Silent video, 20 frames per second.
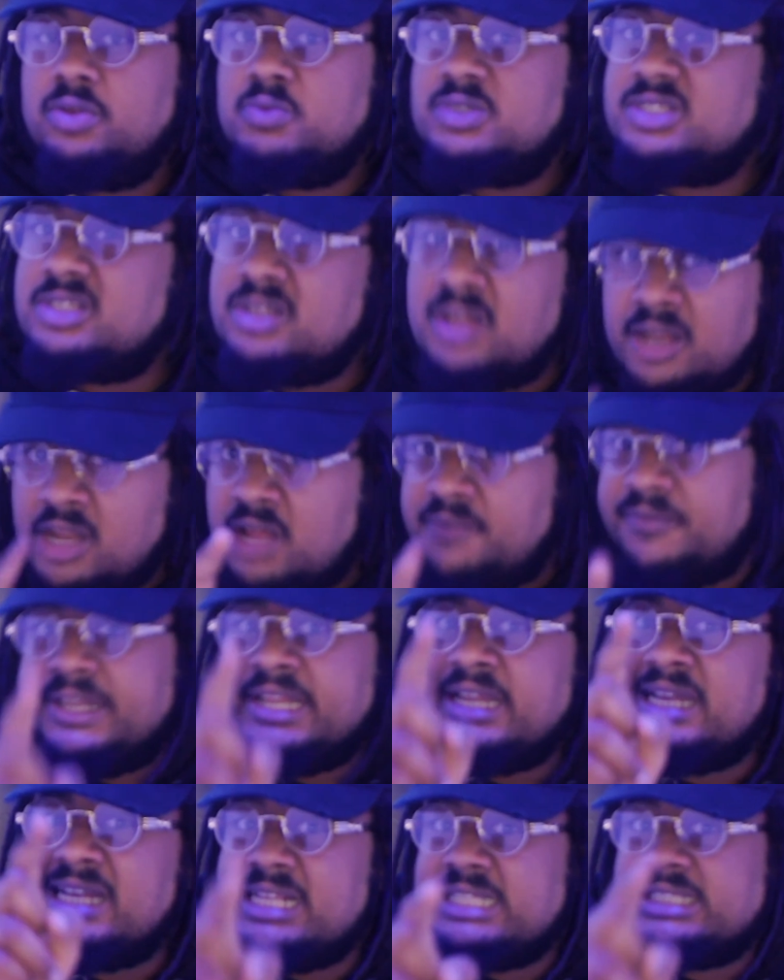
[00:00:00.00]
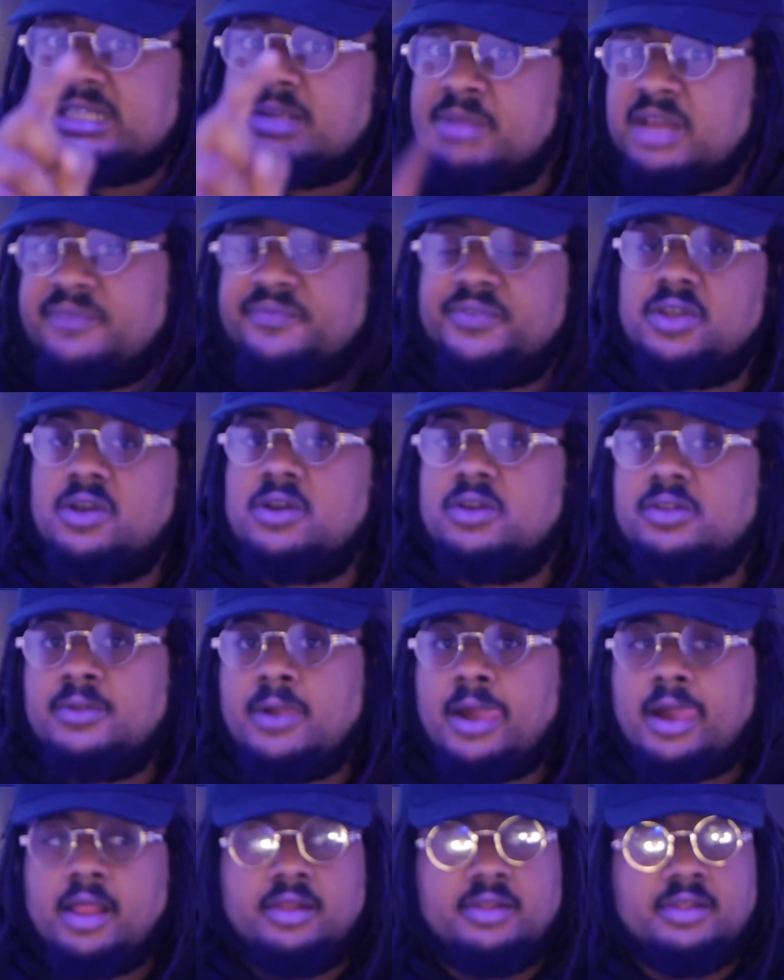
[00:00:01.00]
was none other than Lisa Mafia.
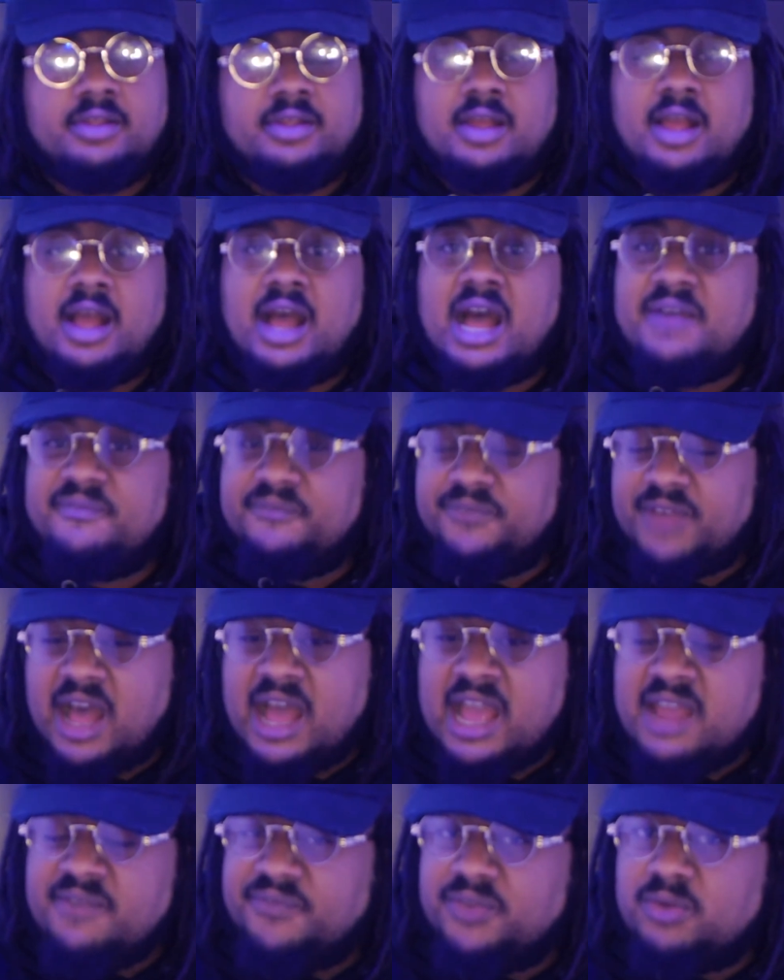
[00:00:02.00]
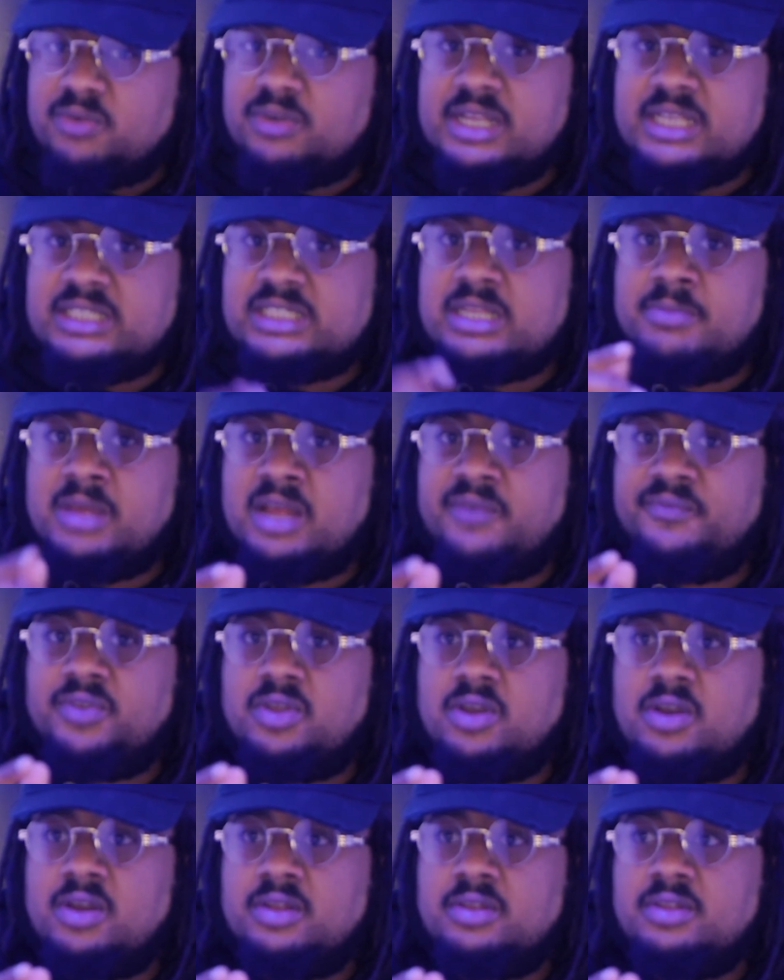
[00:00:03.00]
I feel Lisa
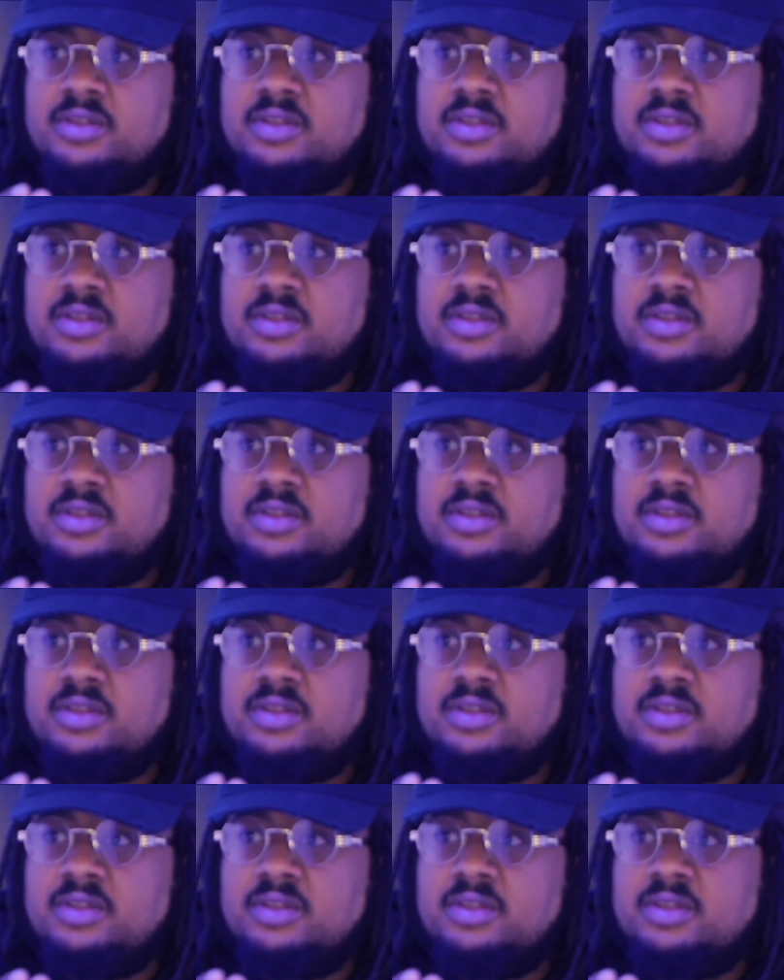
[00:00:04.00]
Mafia